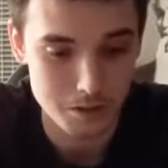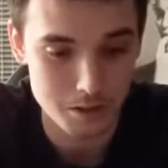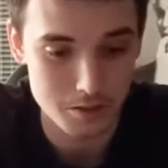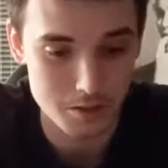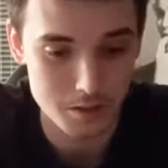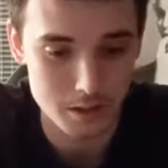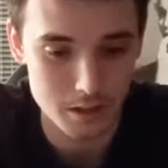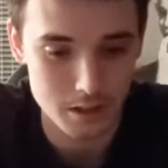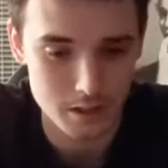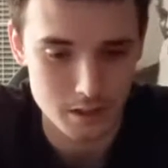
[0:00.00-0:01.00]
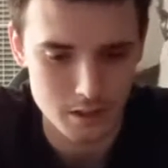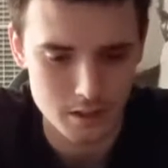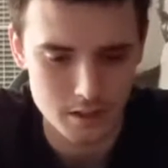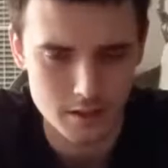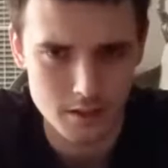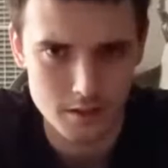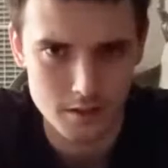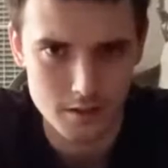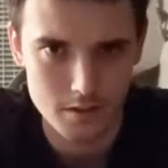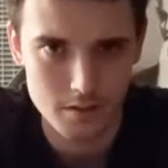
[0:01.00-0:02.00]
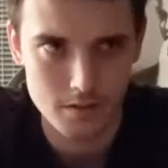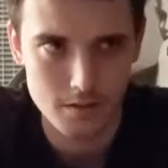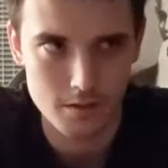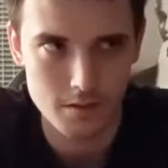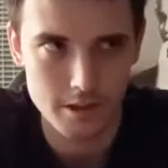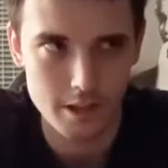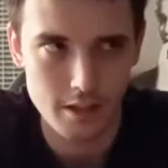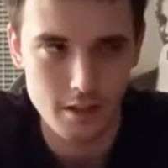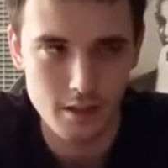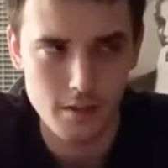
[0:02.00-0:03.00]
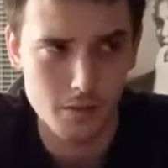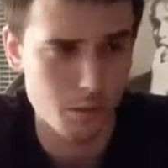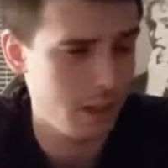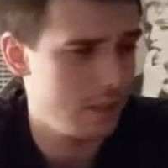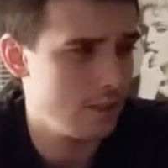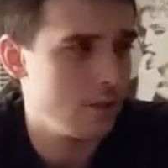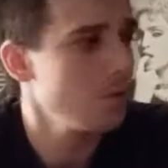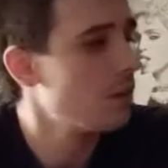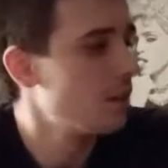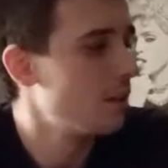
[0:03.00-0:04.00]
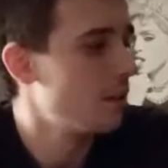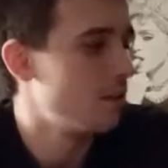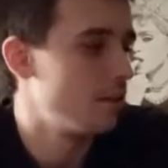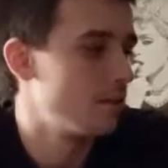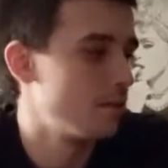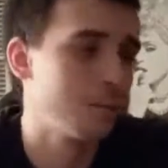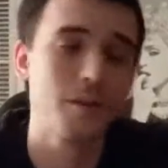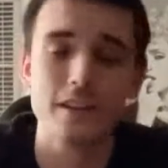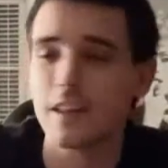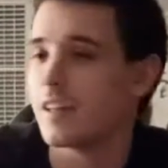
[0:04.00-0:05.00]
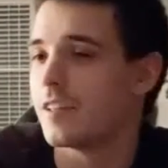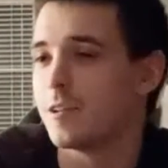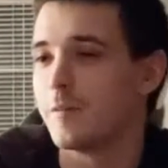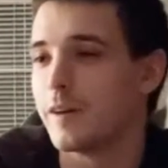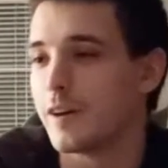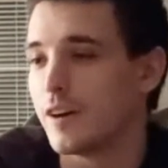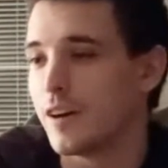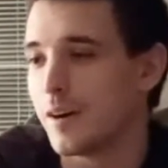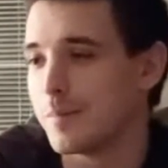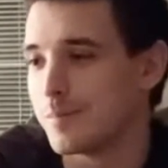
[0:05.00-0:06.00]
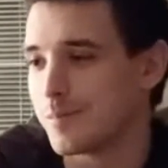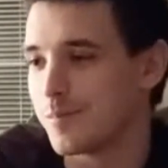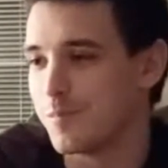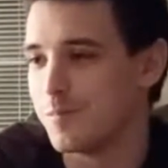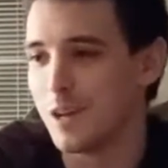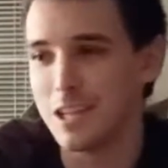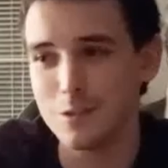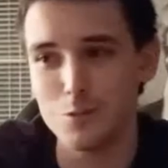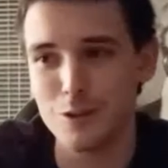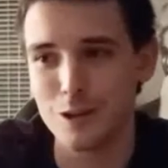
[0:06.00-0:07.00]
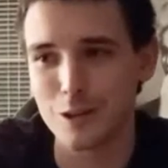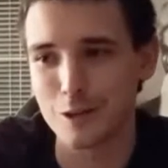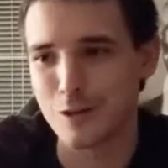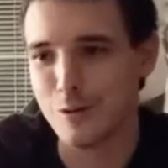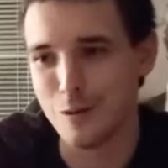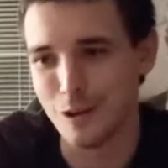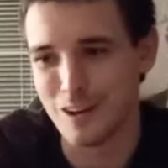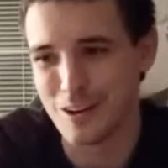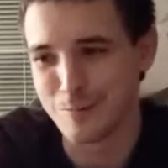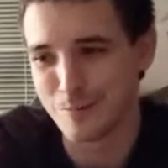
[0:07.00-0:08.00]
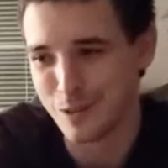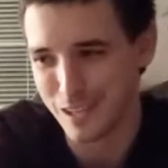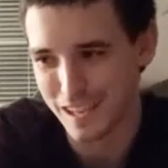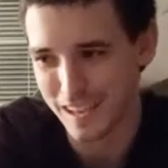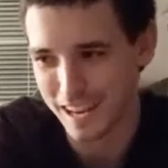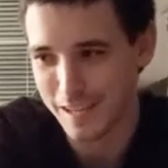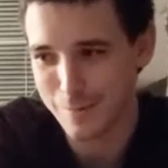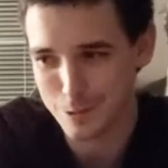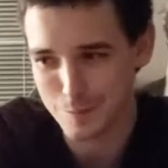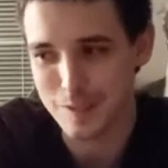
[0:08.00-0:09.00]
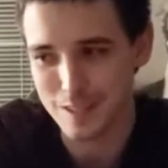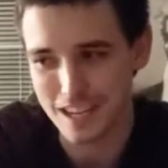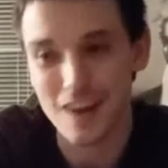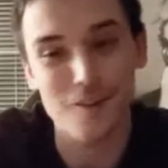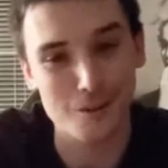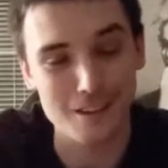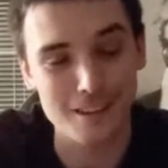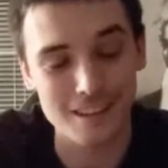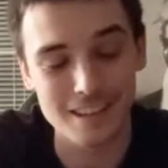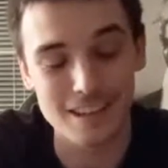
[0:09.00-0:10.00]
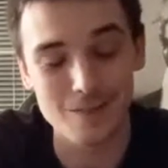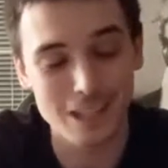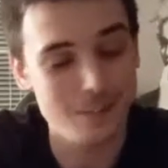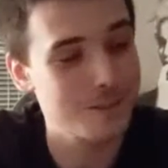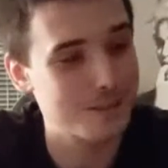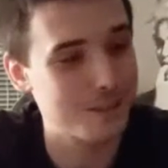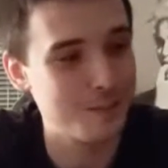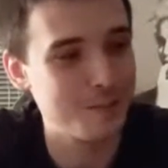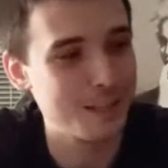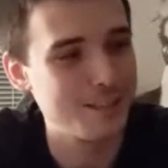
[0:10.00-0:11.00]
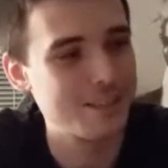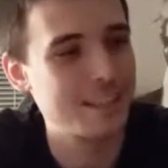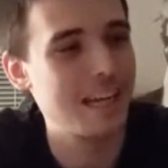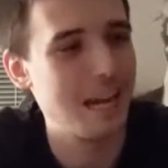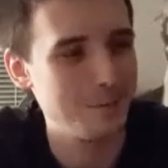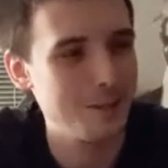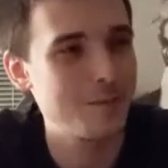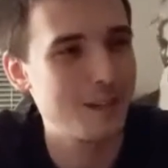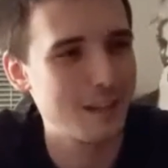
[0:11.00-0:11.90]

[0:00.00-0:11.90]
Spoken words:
literally 3-4 days ago. something like that. But not too long ago, and I was missing out. That's for sure because Captain